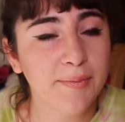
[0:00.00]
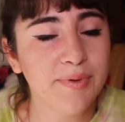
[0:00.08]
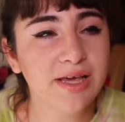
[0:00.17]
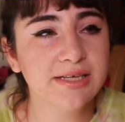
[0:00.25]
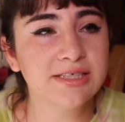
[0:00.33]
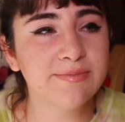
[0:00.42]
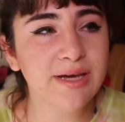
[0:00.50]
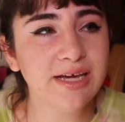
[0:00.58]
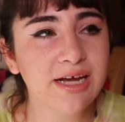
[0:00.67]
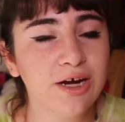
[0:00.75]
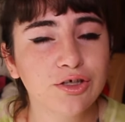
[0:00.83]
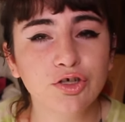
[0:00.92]
because the main
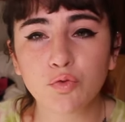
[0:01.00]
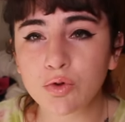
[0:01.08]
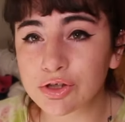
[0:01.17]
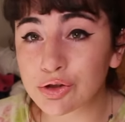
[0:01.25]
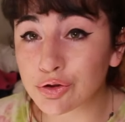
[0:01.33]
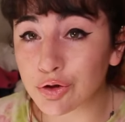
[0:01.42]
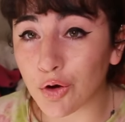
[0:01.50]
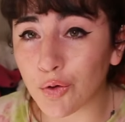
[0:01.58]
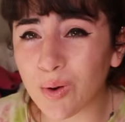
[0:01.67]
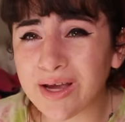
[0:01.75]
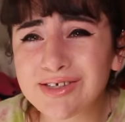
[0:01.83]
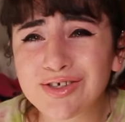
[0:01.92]
character was
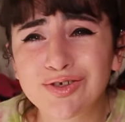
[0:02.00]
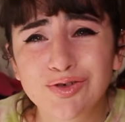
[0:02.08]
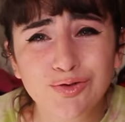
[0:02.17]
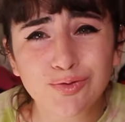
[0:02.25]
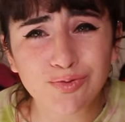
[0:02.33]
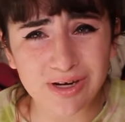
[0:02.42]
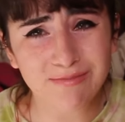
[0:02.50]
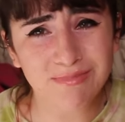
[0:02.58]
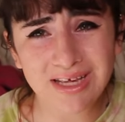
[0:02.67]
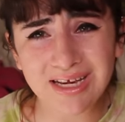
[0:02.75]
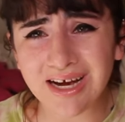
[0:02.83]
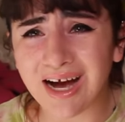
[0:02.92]
so
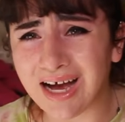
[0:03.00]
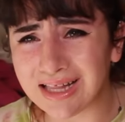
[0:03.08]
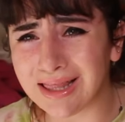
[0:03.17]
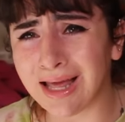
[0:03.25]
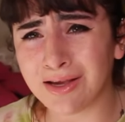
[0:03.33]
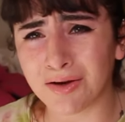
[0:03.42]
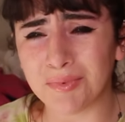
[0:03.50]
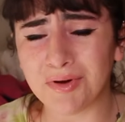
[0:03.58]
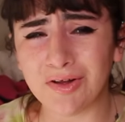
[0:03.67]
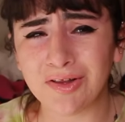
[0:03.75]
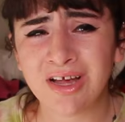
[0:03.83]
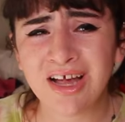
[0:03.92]
extremely
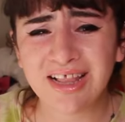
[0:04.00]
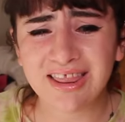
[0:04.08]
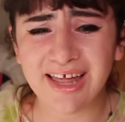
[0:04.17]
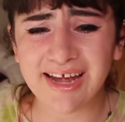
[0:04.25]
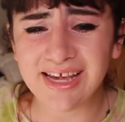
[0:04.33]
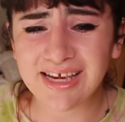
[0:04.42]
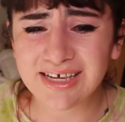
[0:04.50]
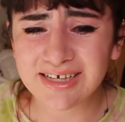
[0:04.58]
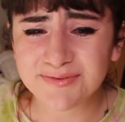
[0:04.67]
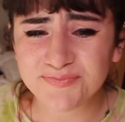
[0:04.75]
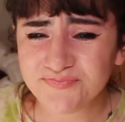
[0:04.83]
unlikable. Like,